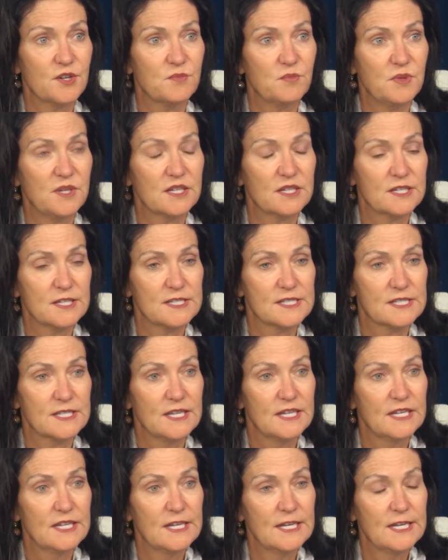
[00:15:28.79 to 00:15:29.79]
because,
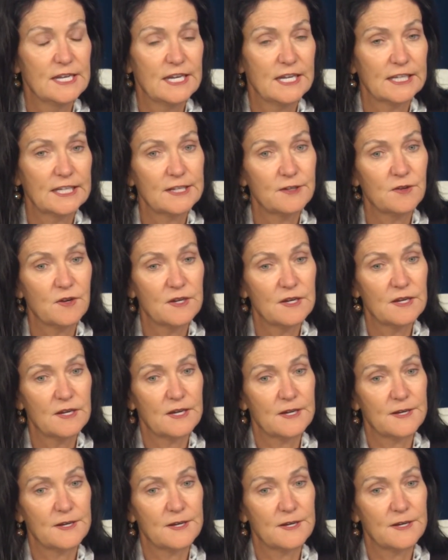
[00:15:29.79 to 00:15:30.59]
again,